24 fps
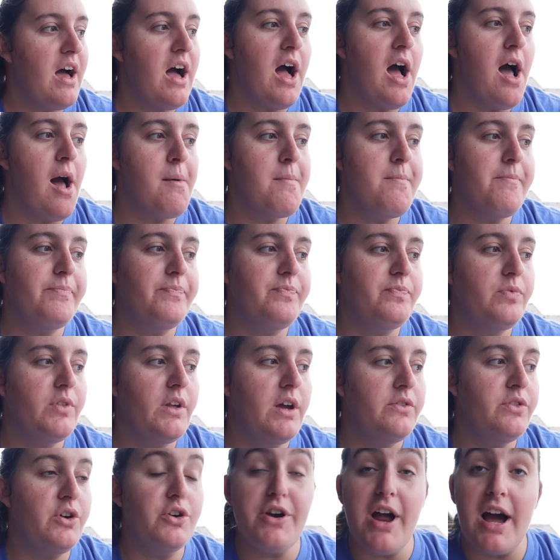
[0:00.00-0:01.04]
um,
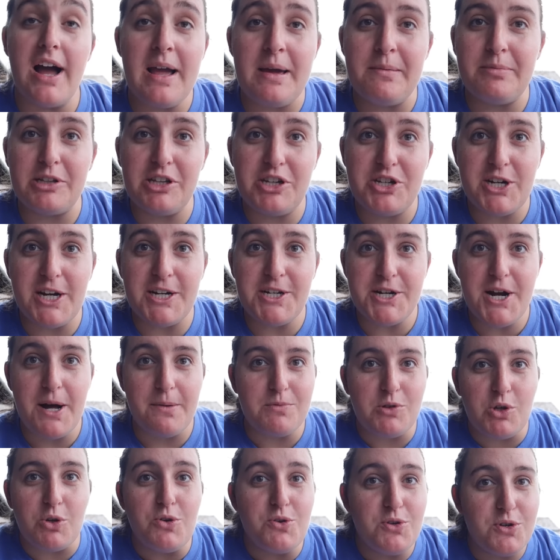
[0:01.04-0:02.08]
they're not able to change it
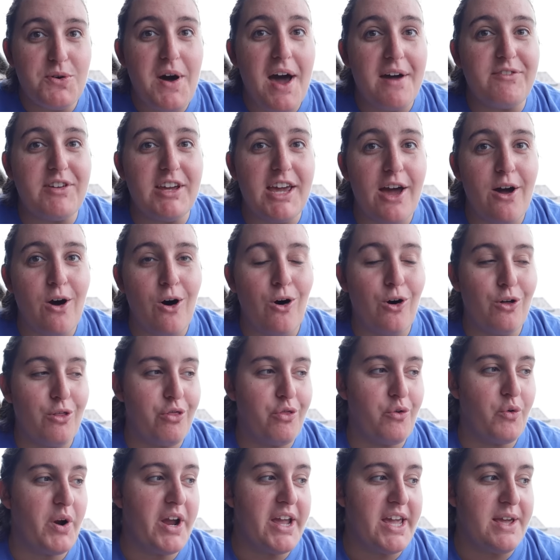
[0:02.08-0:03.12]
up so you do have to get all
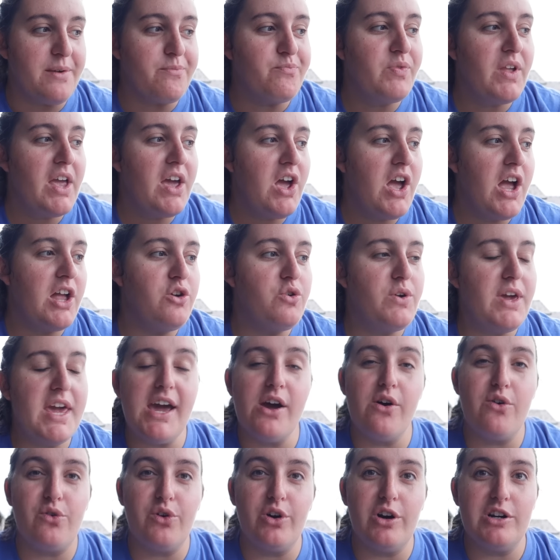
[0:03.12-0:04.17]
three and you
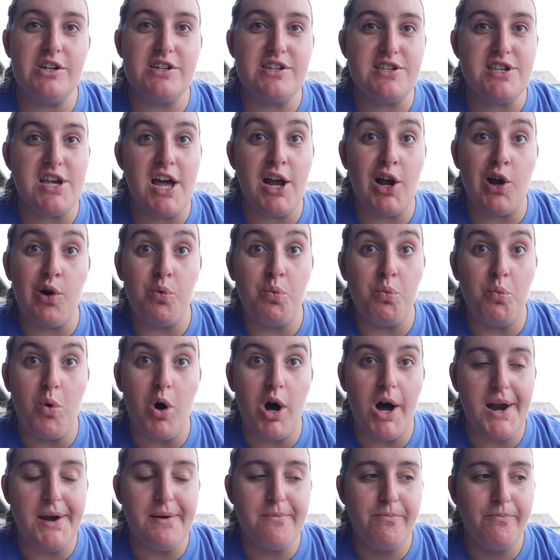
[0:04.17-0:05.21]
can't order just like
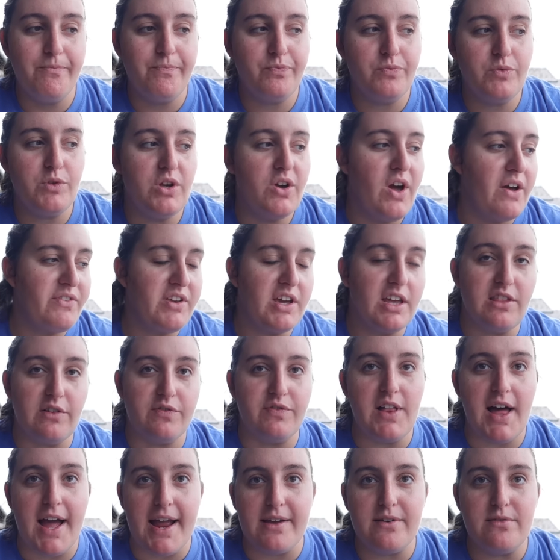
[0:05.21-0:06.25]
one you have to get the
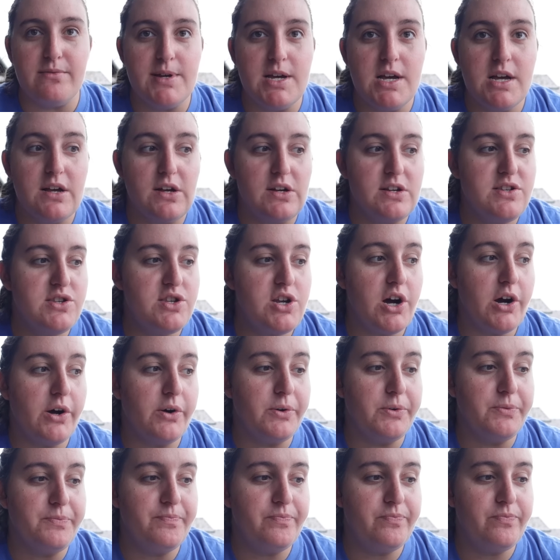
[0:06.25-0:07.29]
flight
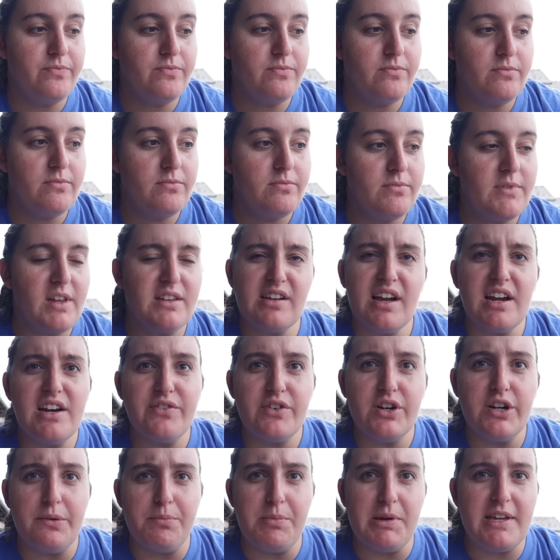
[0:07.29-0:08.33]
so that's kind
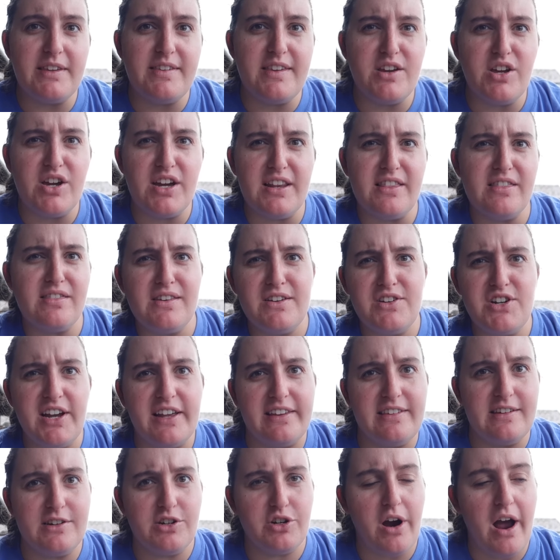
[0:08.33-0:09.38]
of good because then you get the
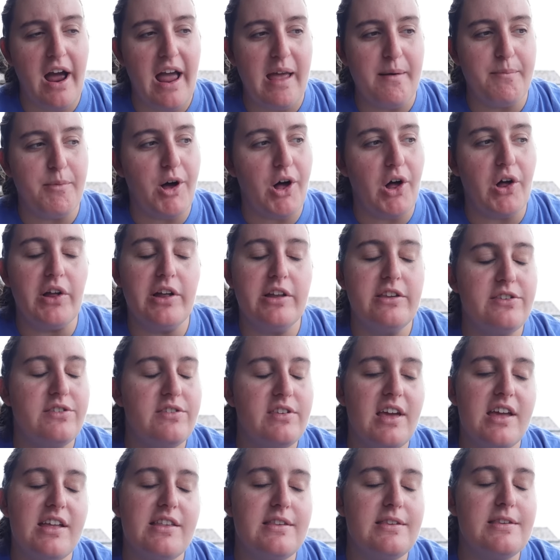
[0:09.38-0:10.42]
chance to try them all it's
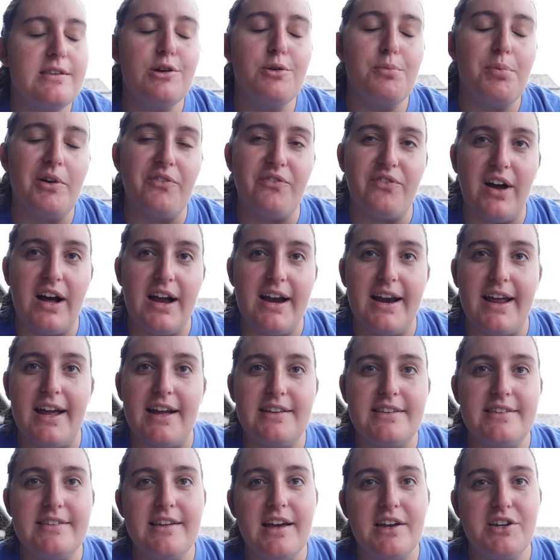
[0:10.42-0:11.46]
it's super fun
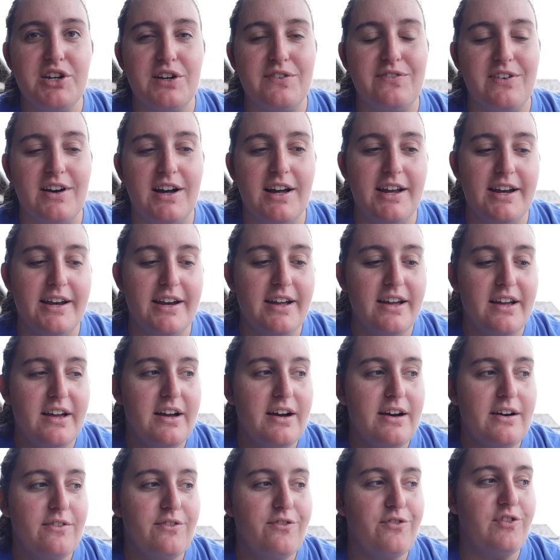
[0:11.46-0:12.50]
it's such a fun
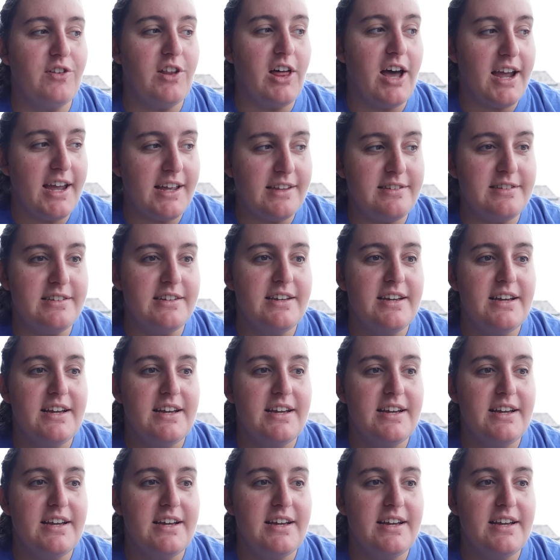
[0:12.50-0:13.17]
flight